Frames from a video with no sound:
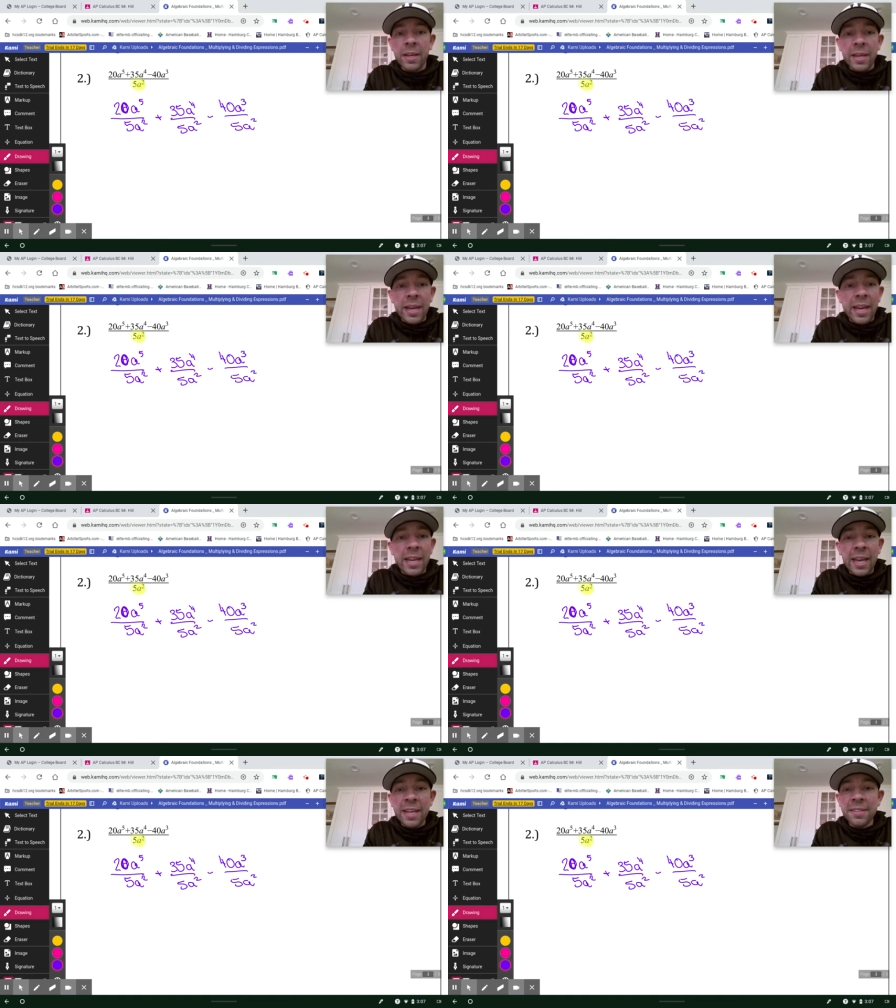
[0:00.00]
And
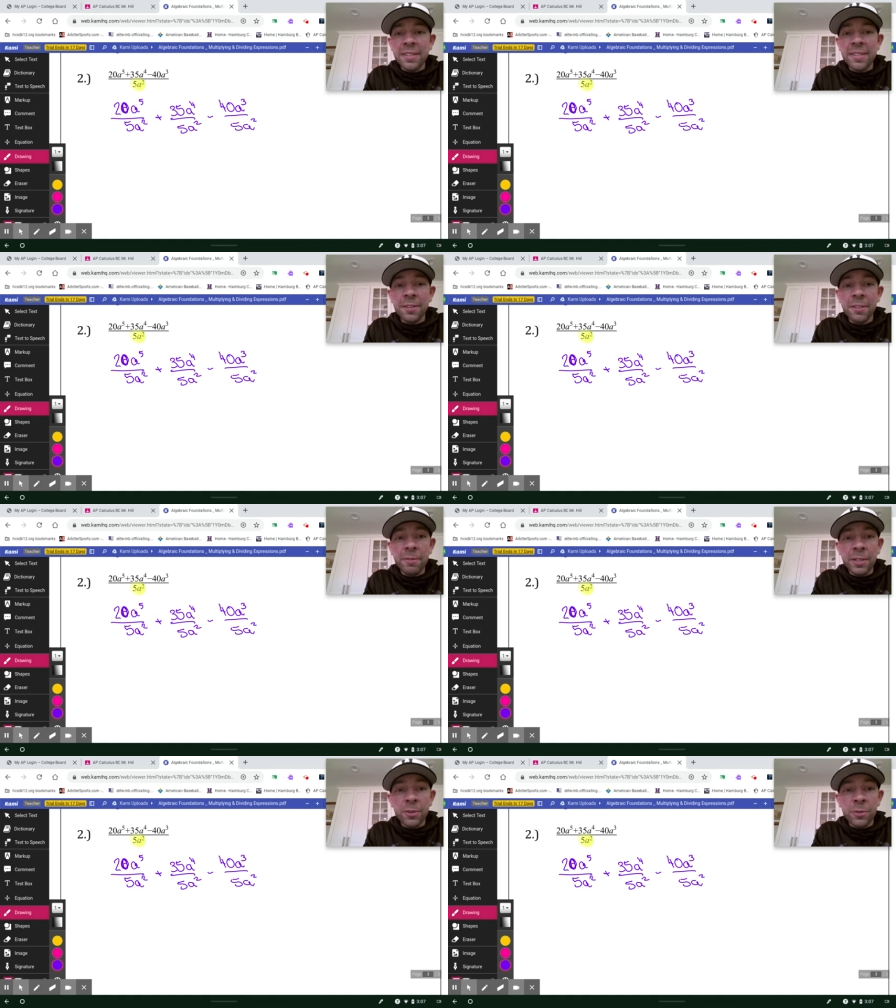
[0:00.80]
as I start to
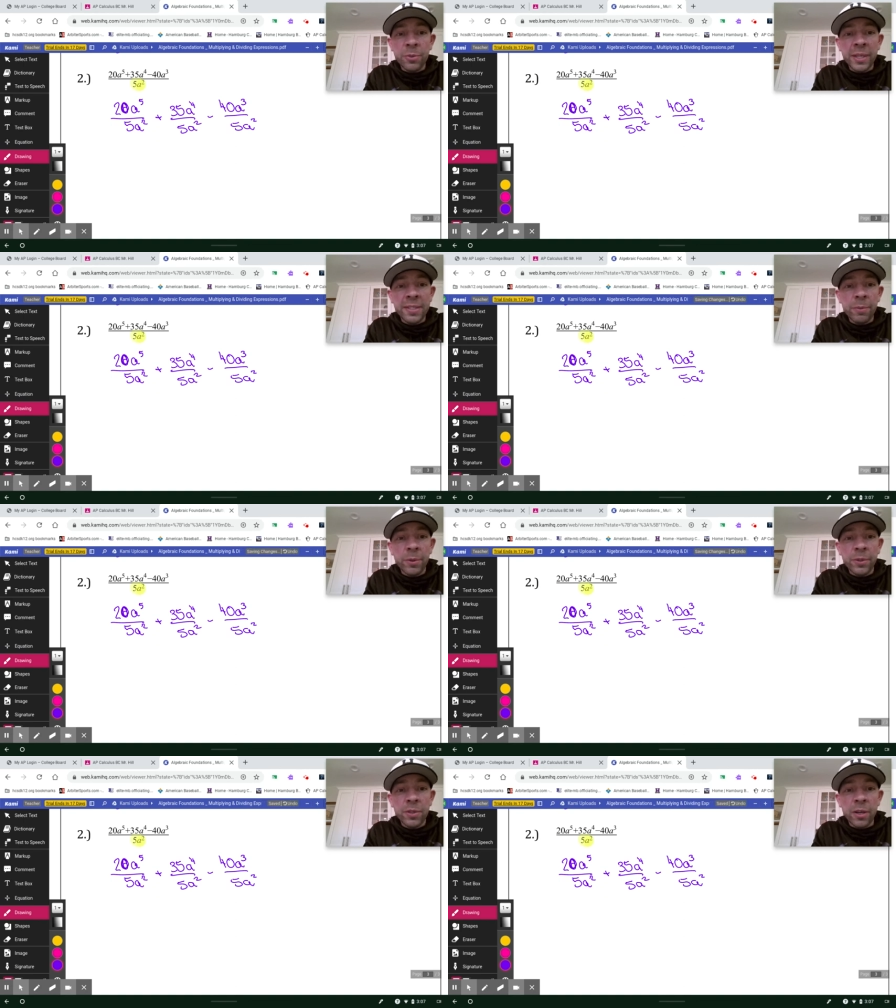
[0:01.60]
reduce, we could say,
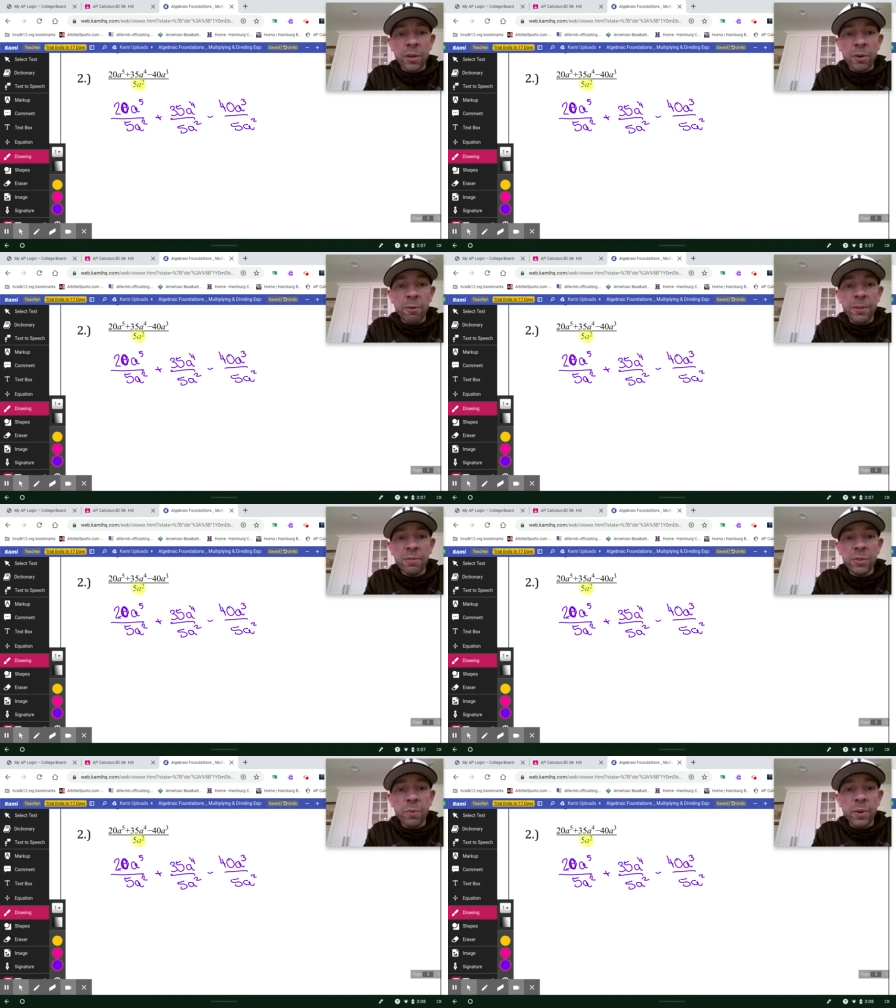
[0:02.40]
well, a
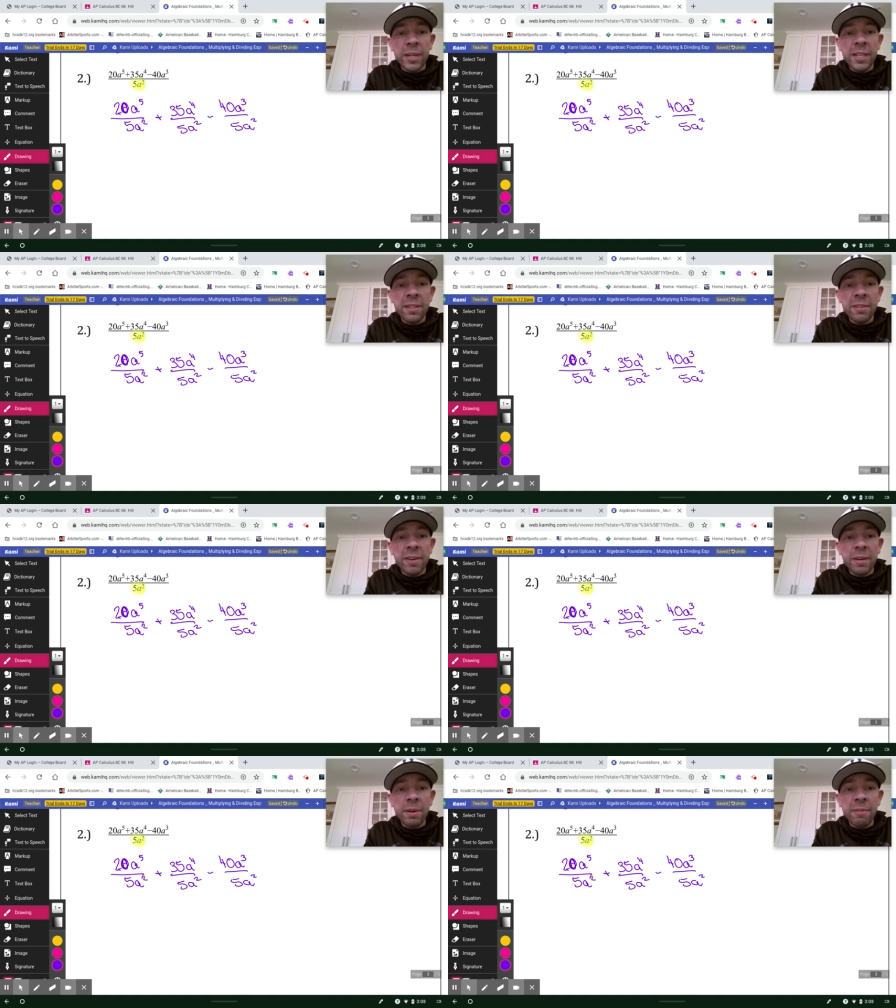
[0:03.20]
coefficient of 20
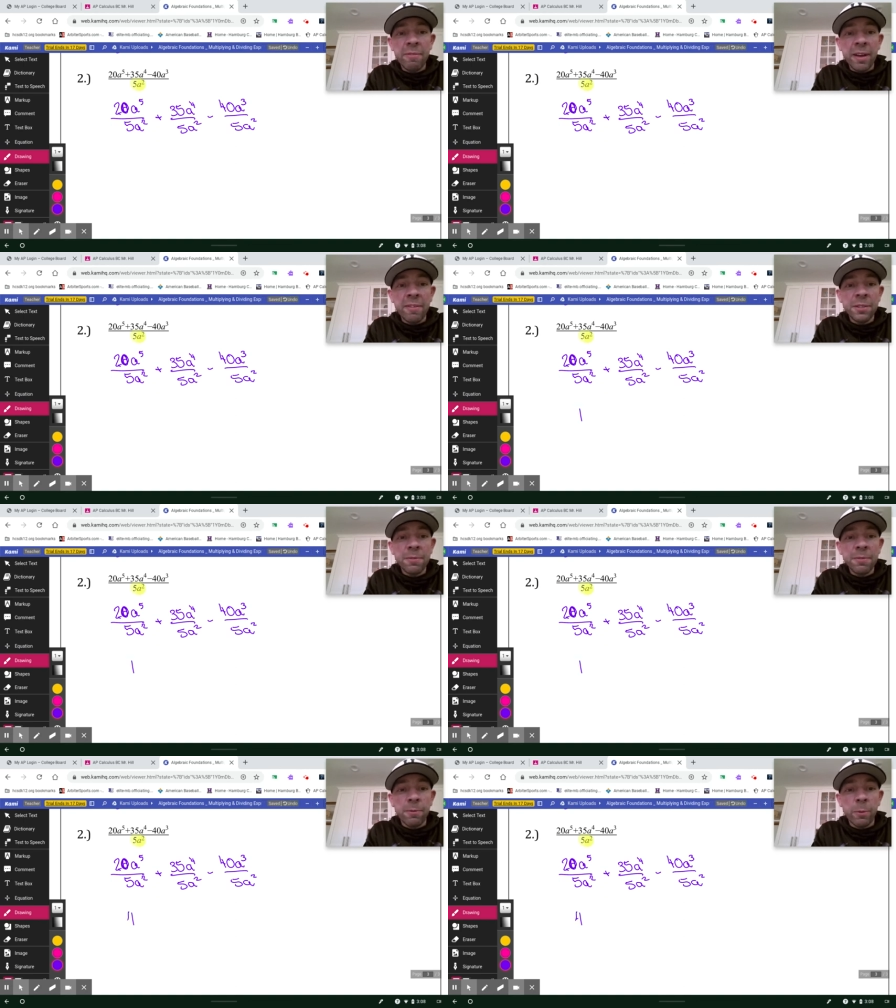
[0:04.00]
divided by 5 makes
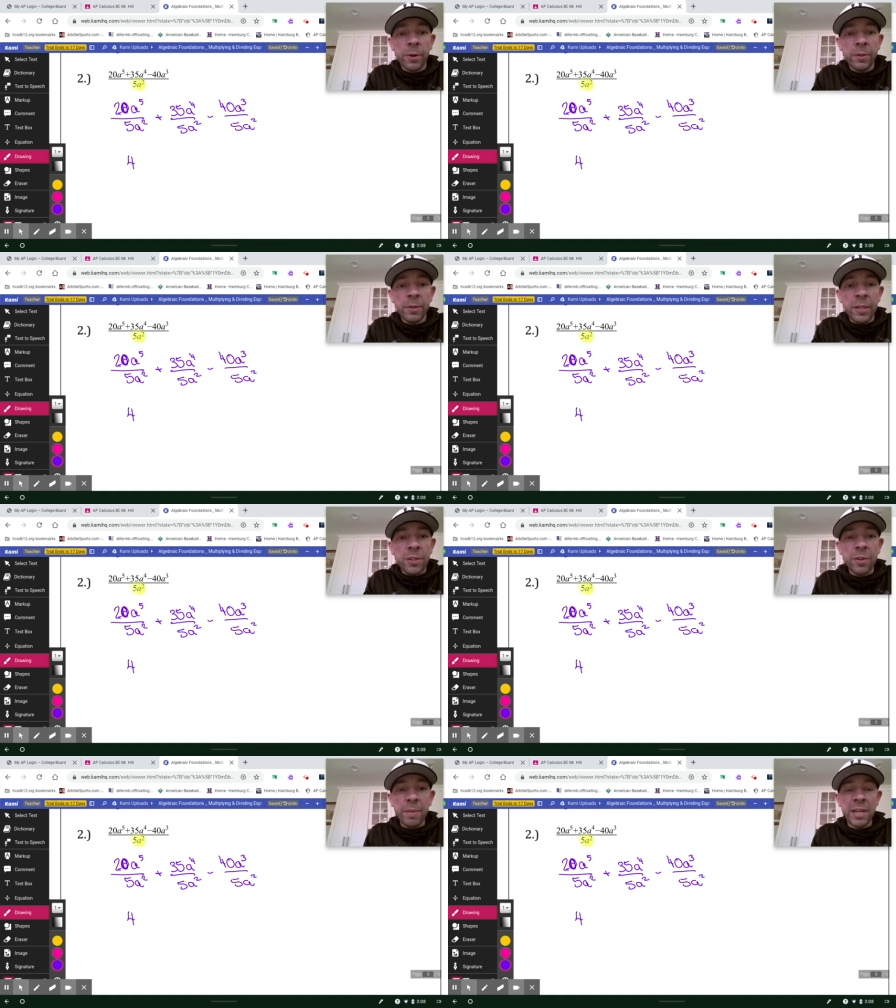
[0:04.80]
4.
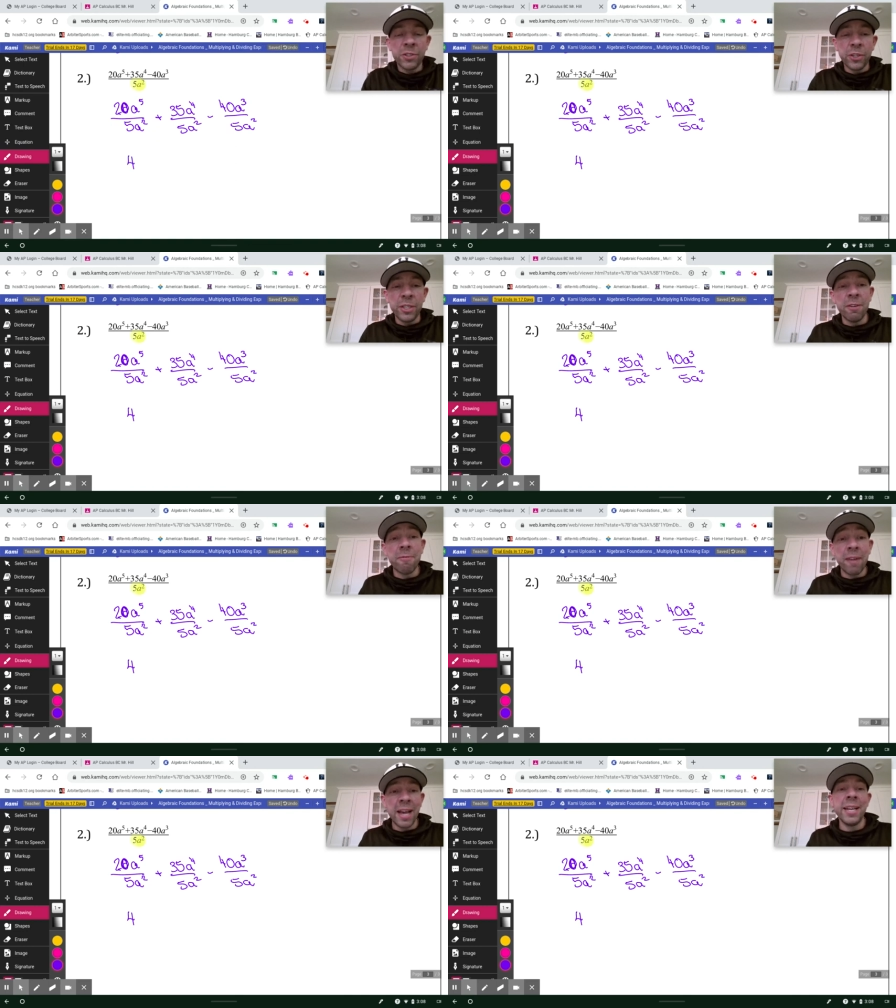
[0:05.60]
So I'm actually
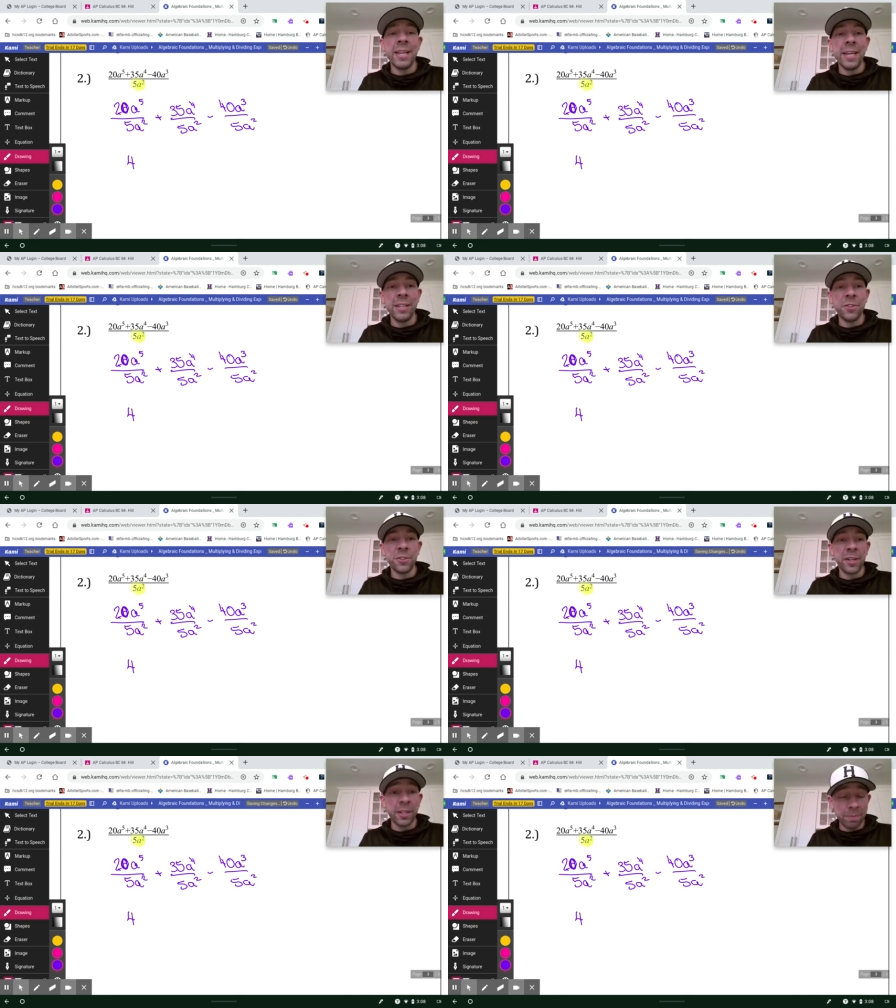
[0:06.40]
dividing, just
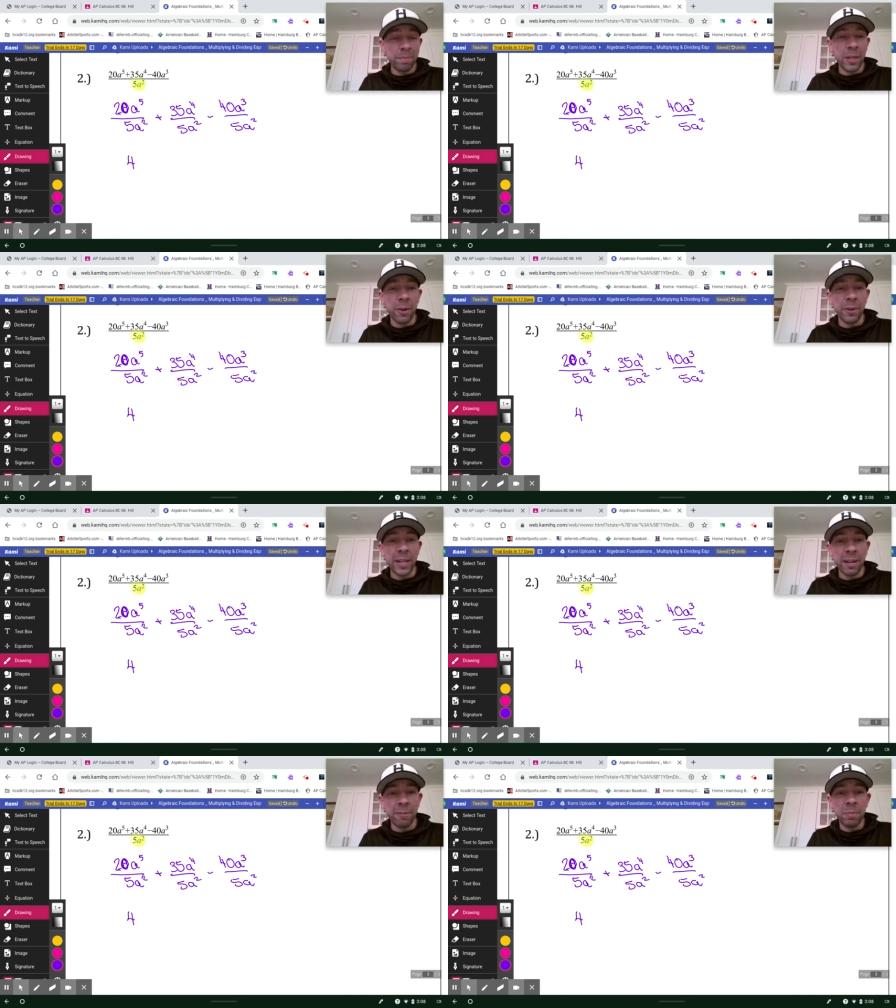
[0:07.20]
like it
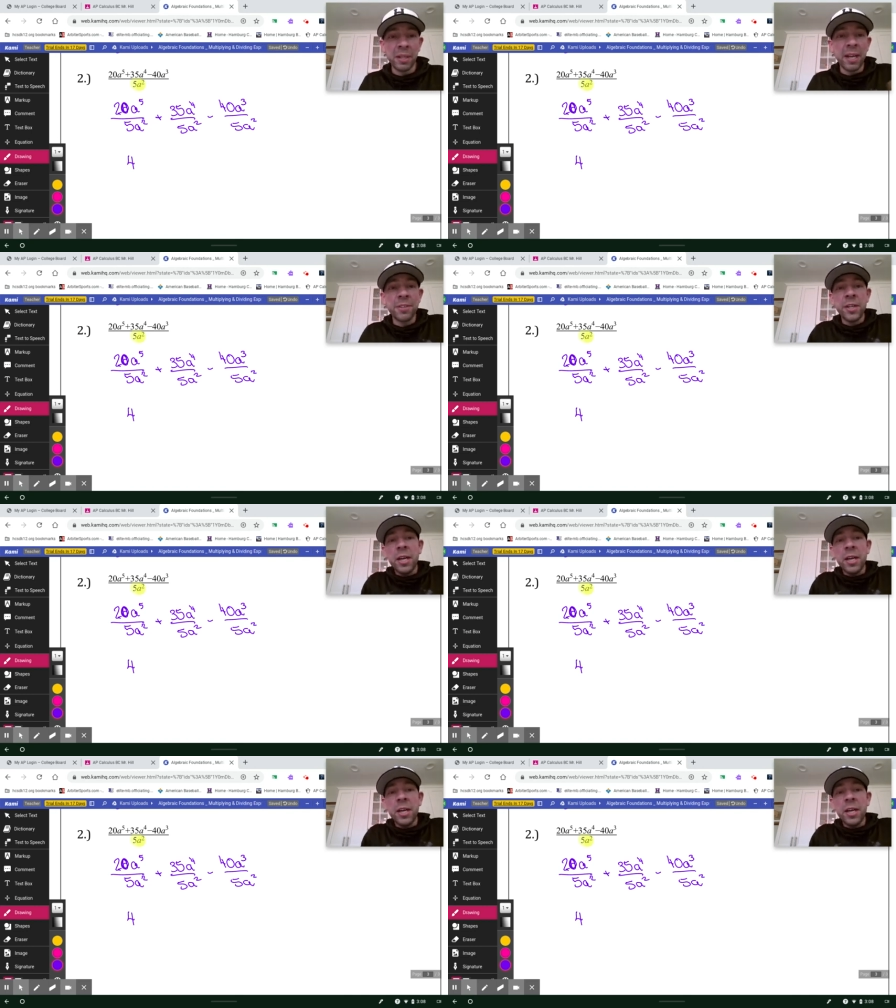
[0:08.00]
kind of implies.